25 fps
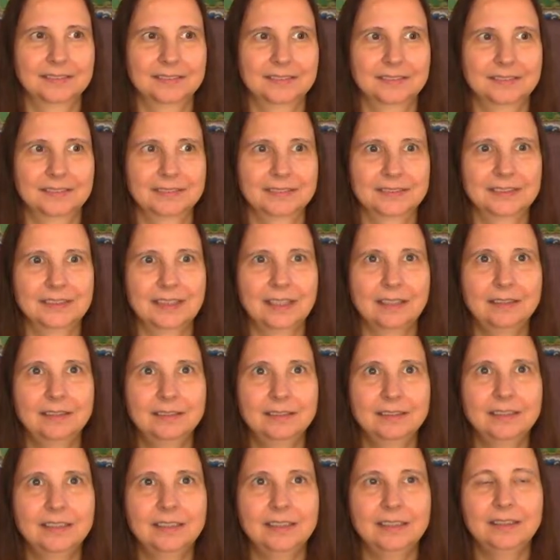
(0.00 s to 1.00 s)

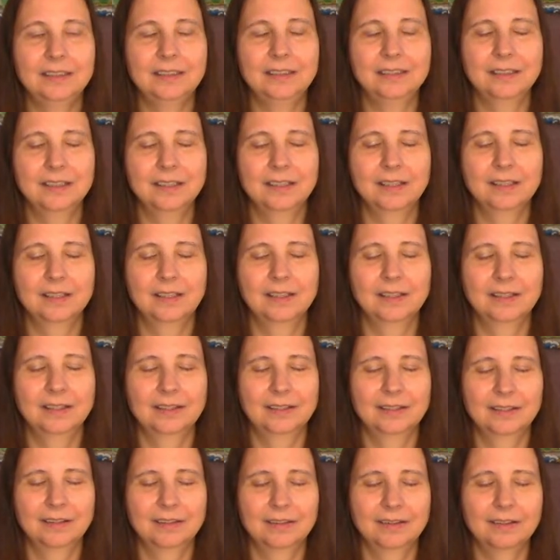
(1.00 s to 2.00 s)
Suddenly,
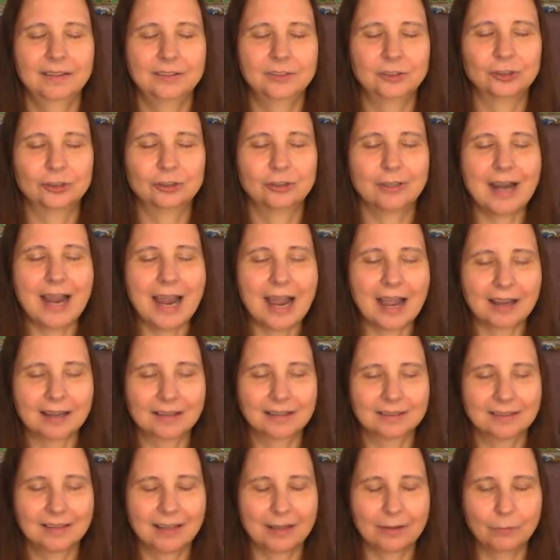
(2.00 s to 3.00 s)
the
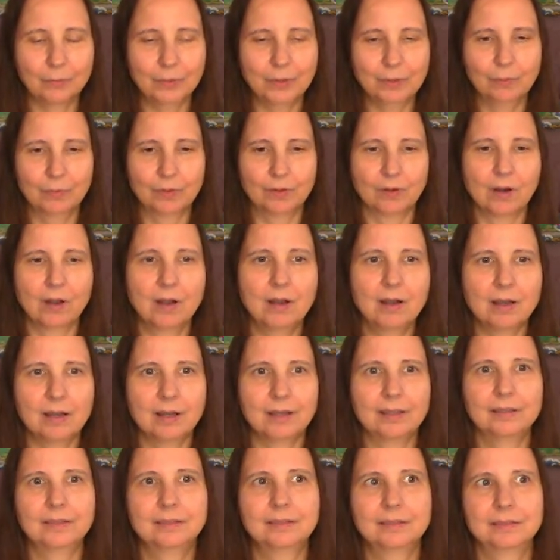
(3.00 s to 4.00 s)
track that we were
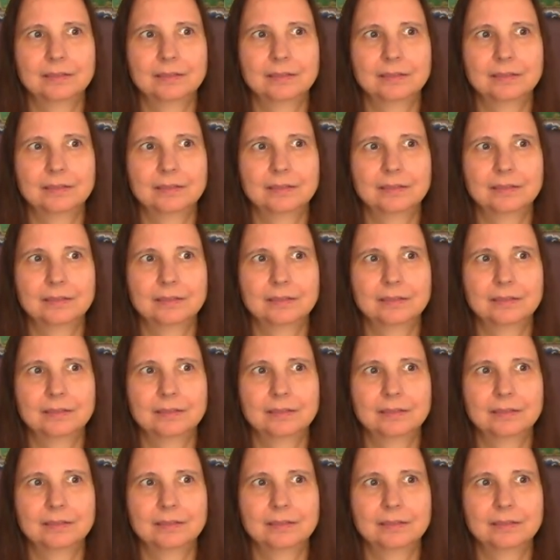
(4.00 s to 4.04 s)
on